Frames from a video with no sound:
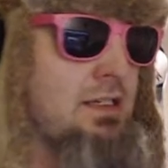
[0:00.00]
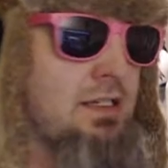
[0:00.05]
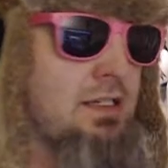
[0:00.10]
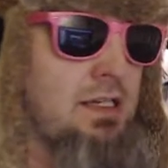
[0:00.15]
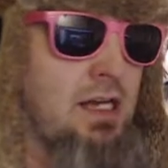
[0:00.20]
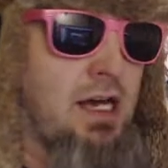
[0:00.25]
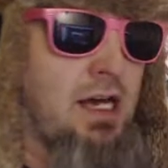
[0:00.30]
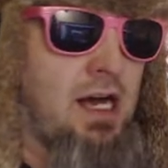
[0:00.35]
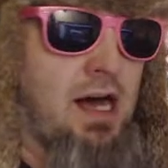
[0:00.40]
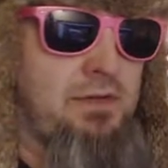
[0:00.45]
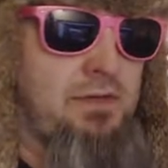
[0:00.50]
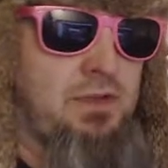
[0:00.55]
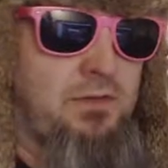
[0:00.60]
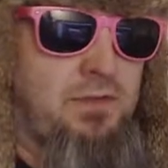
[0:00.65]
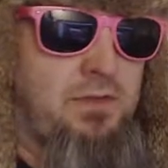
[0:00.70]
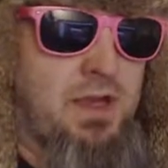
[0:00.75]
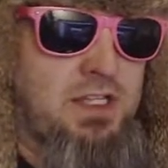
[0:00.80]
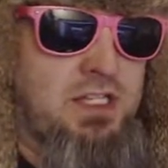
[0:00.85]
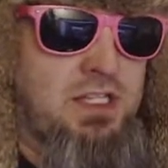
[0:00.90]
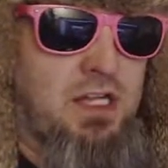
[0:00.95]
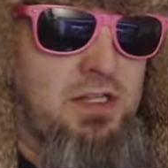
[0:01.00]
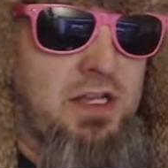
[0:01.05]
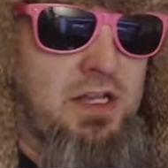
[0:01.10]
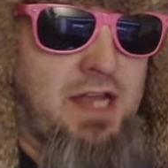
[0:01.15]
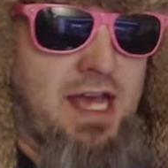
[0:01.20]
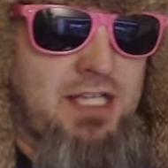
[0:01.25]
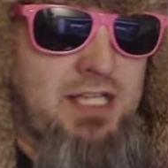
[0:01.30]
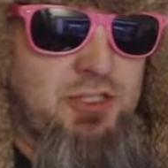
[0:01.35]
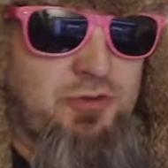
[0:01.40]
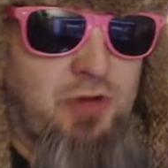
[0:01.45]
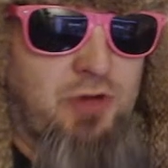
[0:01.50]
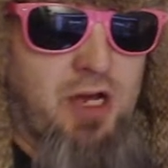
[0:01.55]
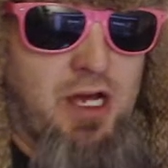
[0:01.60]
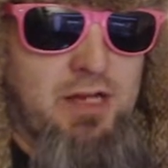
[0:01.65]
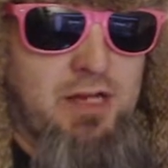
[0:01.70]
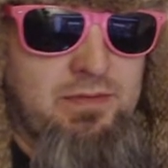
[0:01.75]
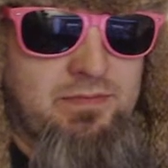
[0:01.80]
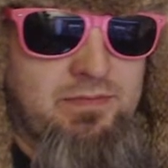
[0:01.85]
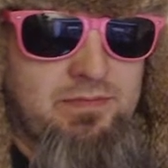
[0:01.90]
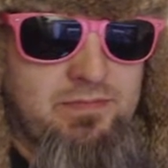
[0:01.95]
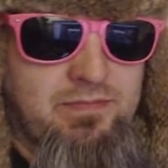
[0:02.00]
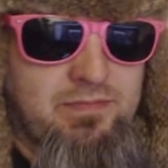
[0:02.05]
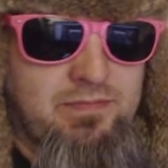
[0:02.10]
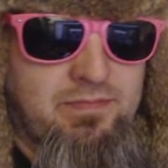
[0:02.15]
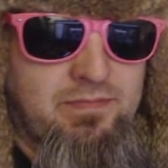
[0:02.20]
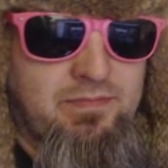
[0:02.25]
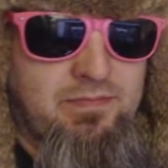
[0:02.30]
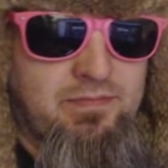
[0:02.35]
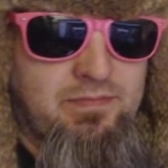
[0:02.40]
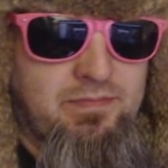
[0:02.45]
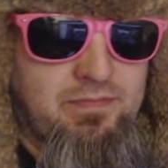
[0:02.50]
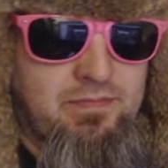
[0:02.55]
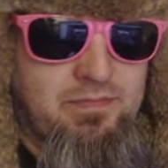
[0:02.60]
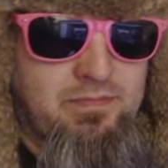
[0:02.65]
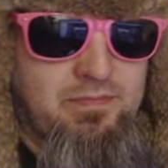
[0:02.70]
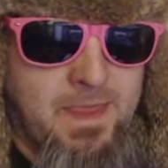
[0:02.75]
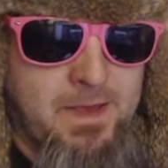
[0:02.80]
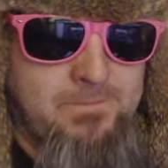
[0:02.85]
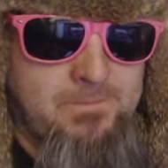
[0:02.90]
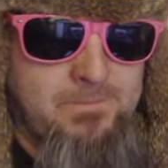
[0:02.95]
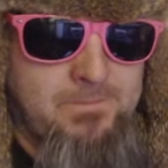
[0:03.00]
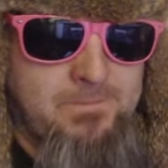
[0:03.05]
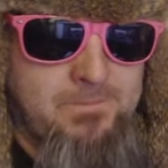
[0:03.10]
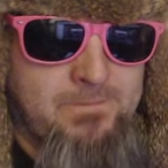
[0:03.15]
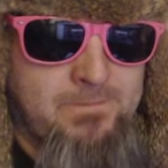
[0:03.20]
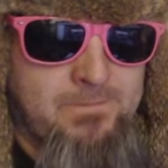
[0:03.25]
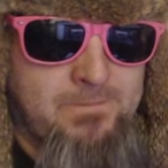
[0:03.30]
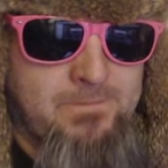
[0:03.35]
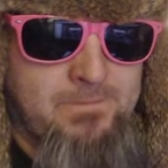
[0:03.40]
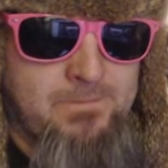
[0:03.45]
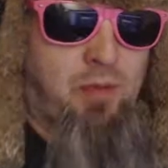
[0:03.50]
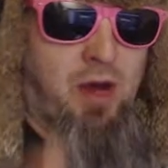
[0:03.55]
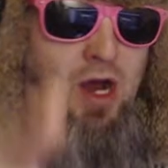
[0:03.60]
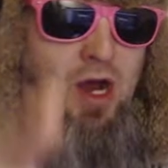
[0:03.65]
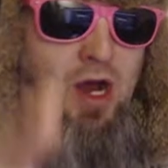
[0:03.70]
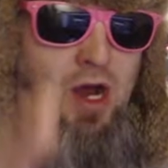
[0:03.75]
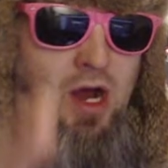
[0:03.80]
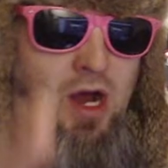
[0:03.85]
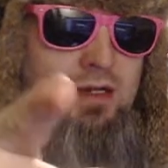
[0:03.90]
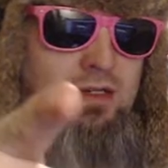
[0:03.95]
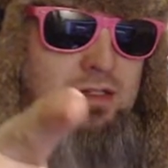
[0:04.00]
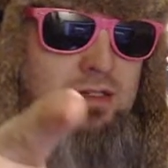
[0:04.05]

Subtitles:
have to fix it on the next run. You know Bart.